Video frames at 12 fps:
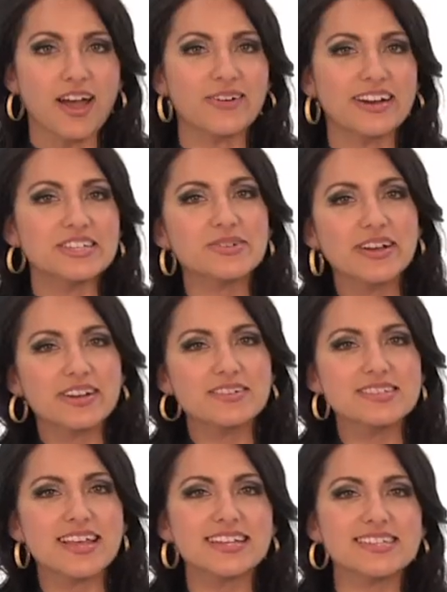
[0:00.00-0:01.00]
All right,
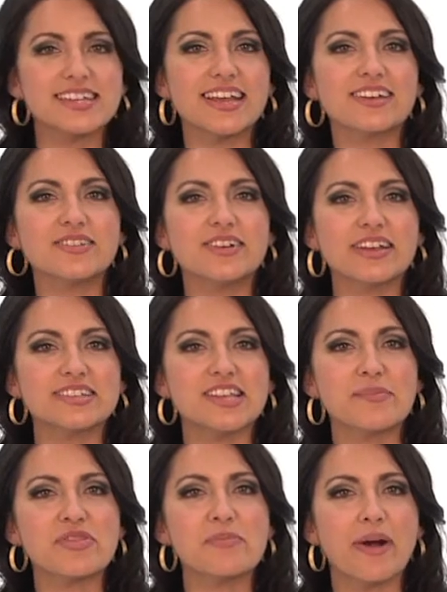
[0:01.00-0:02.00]
traders, let's take a look at
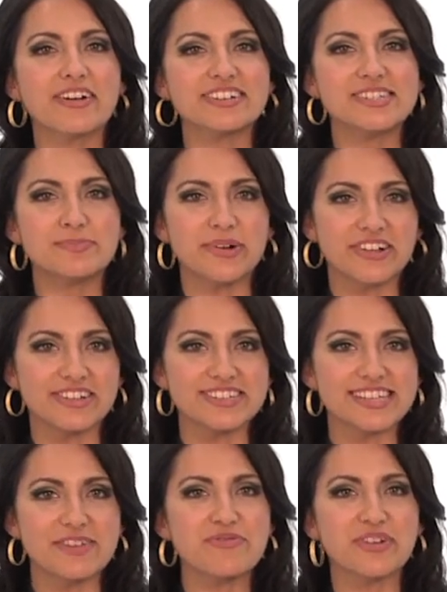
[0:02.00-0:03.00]
some of the market's
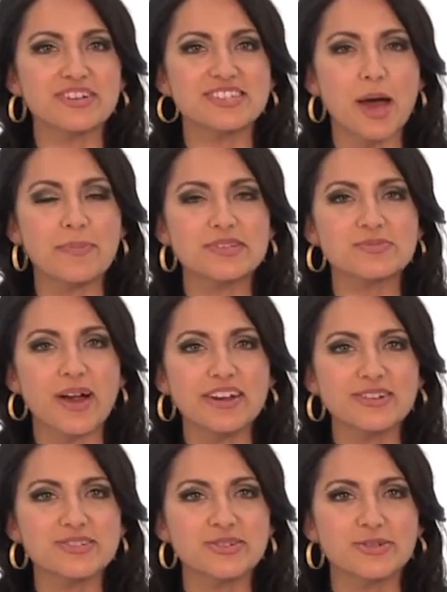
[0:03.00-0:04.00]
bulls. And first up is
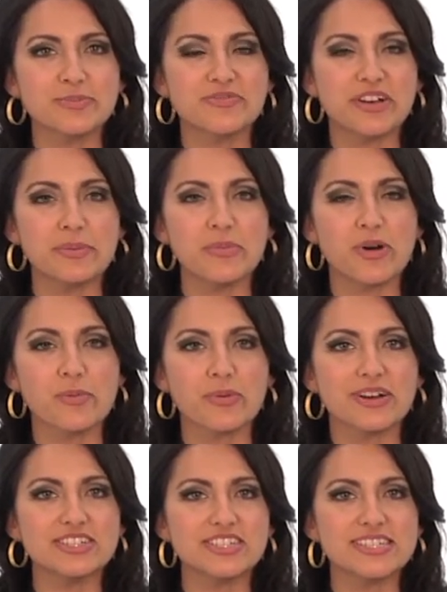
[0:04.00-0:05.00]
Writers Group Film
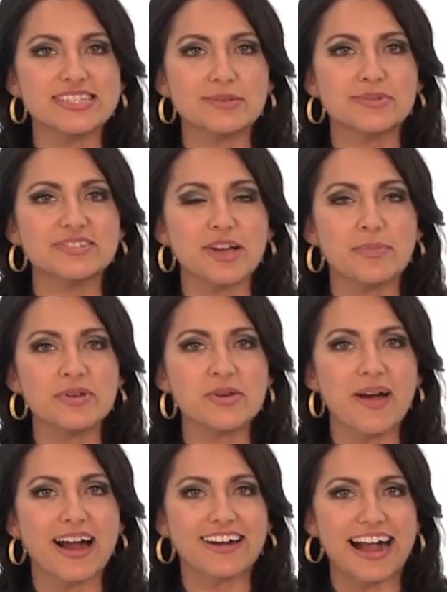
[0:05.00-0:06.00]
Corporation, symbol
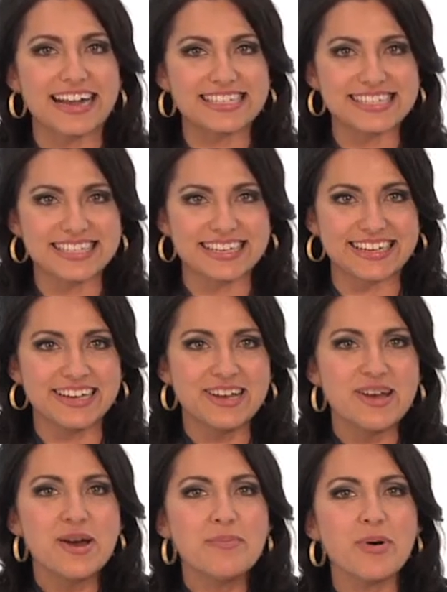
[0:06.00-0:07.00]
WRIT.
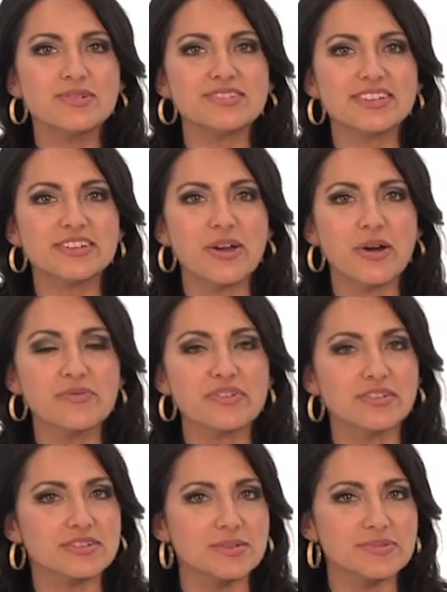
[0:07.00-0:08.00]
Mostly known for
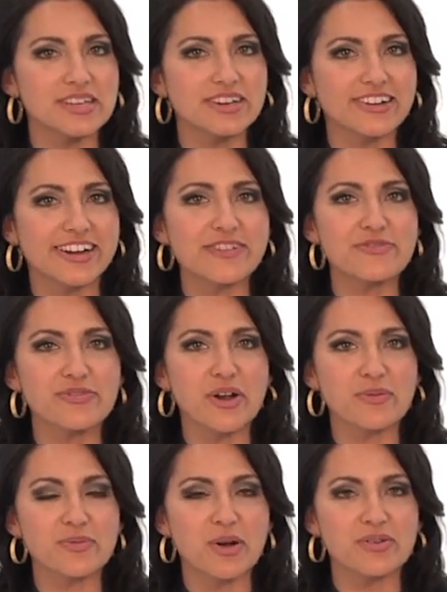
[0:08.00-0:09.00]
their subsidiary,
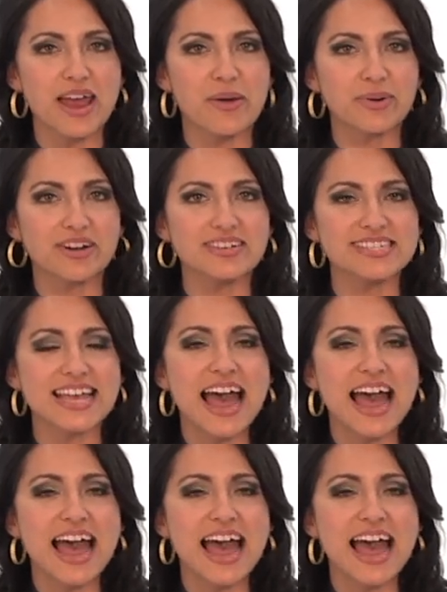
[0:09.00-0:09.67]
Front Row Networks,